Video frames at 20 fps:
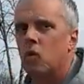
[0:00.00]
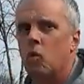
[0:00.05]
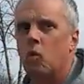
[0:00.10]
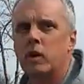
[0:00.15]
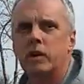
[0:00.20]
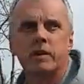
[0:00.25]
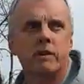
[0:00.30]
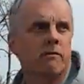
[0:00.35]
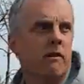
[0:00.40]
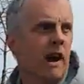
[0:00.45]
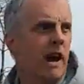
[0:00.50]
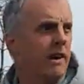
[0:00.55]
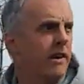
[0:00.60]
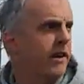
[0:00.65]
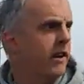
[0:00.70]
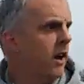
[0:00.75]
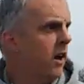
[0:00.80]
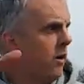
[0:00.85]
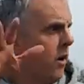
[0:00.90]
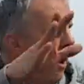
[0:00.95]
We're
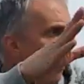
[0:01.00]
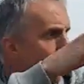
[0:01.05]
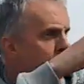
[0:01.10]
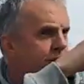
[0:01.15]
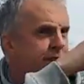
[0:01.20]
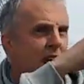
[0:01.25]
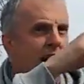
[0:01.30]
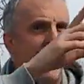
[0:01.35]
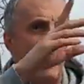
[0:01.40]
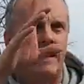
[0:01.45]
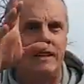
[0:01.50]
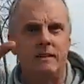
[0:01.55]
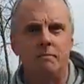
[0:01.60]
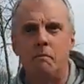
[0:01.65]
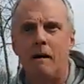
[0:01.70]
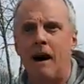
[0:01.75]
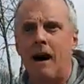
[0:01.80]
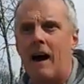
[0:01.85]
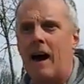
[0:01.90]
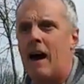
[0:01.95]
surrounded on all sides
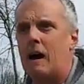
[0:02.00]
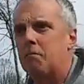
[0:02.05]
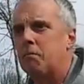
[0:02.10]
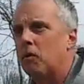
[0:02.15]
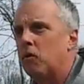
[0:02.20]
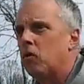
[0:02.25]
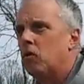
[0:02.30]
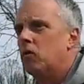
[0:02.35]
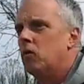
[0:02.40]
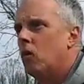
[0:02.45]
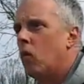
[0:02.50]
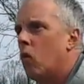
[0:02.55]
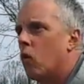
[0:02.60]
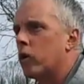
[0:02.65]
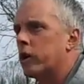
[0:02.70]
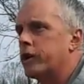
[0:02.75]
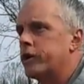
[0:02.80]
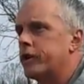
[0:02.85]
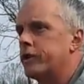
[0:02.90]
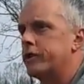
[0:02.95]
by apple
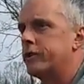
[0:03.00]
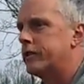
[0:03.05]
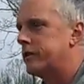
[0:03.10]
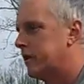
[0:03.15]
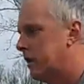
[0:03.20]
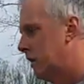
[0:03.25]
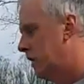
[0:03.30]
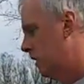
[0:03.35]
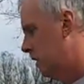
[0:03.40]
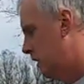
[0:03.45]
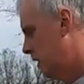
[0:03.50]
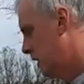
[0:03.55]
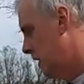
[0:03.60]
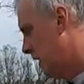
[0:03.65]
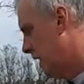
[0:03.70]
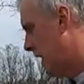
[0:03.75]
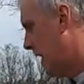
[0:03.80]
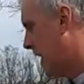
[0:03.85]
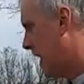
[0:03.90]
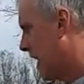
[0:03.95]
orchards,
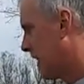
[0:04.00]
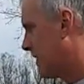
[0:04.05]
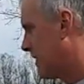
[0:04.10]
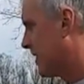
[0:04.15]
and I